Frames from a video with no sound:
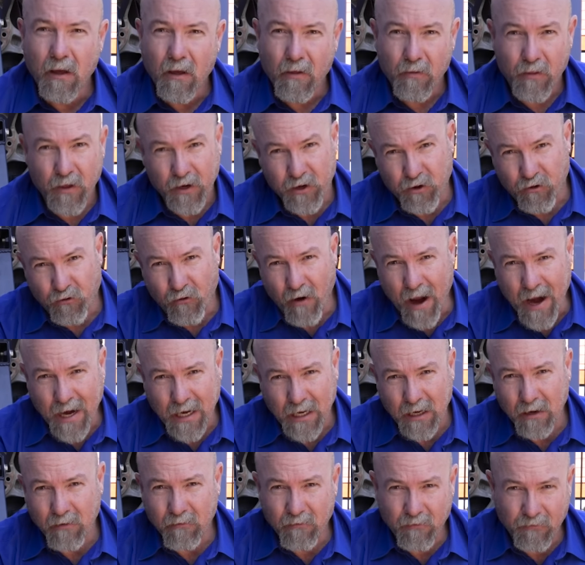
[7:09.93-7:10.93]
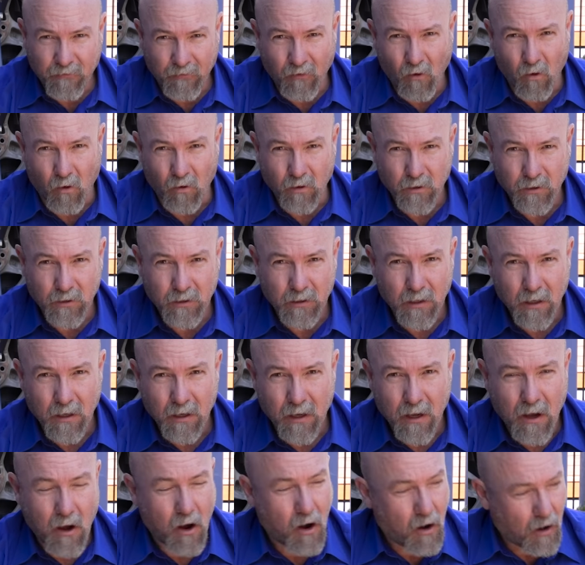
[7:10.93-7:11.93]
the tractive force
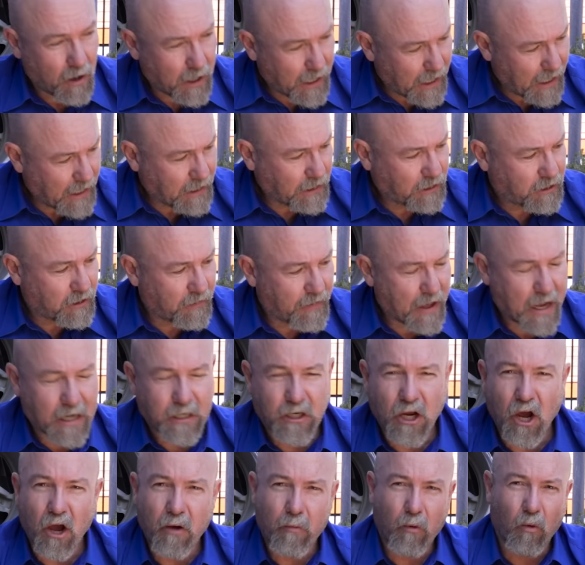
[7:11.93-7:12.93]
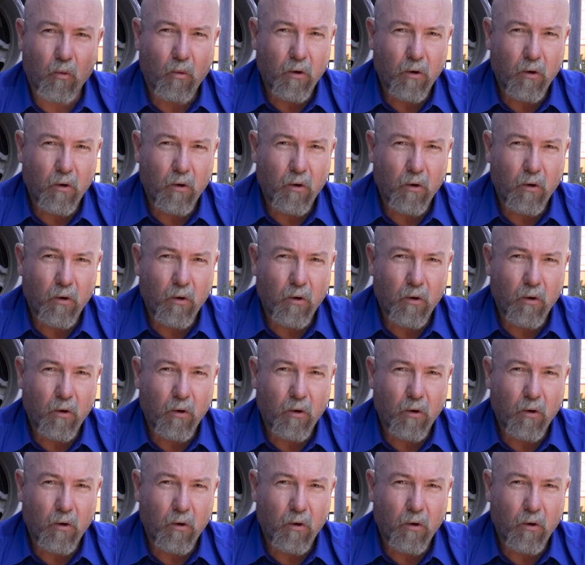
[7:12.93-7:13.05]
into that tow ball.